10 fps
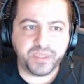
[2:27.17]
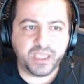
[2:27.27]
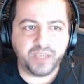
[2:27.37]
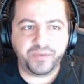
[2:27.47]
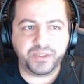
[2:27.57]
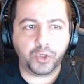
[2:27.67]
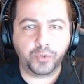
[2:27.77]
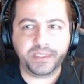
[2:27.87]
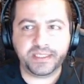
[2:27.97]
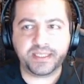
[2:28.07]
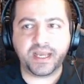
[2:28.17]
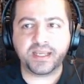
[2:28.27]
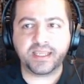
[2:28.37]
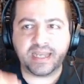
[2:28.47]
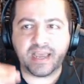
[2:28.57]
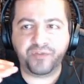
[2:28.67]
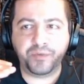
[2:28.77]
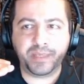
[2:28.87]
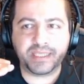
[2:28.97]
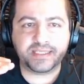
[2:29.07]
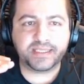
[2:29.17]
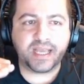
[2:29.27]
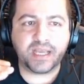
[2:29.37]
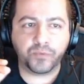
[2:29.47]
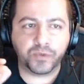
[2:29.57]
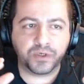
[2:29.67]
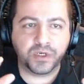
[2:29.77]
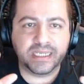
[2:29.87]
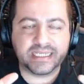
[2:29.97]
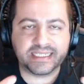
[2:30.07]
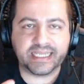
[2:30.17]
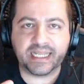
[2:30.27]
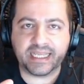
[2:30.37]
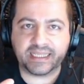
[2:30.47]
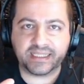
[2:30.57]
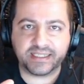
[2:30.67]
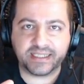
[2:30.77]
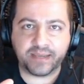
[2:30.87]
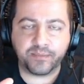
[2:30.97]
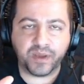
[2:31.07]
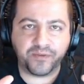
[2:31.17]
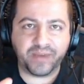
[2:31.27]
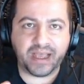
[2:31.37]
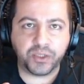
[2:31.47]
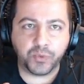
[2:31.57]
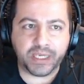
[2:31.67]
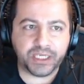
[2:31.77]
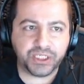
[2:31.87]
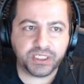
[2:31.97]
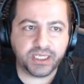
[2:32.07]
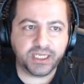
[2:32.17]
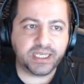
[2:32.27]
if Adobe stock and Alphabet stock were selling at the same valuation,